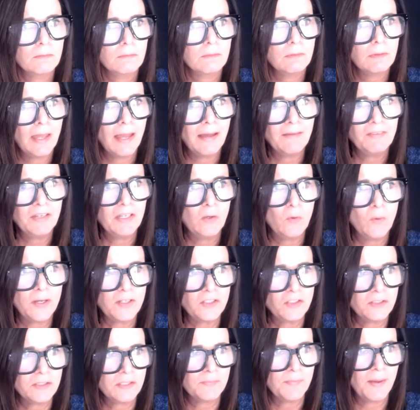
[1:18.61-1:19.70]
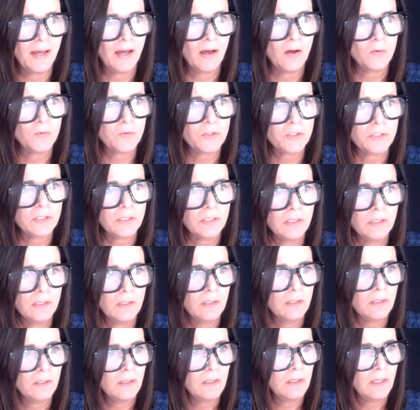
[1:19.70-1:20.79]
have any questions about
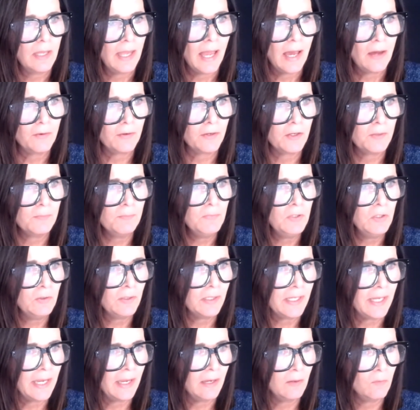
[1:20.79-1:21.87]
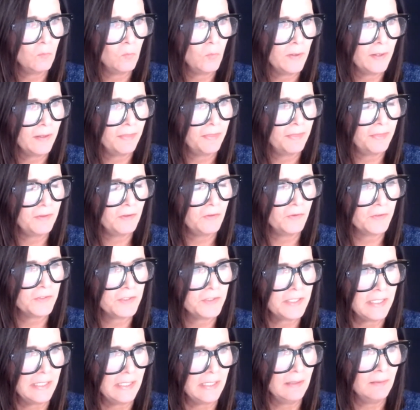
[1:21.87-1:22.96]
how to communicate with your
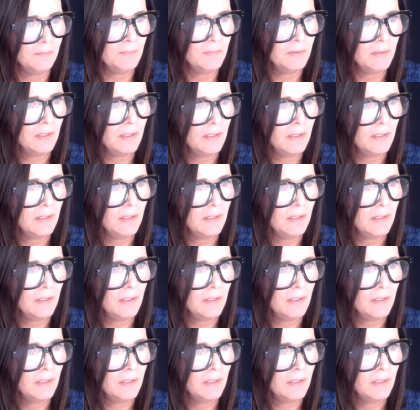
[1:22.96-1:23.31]
team,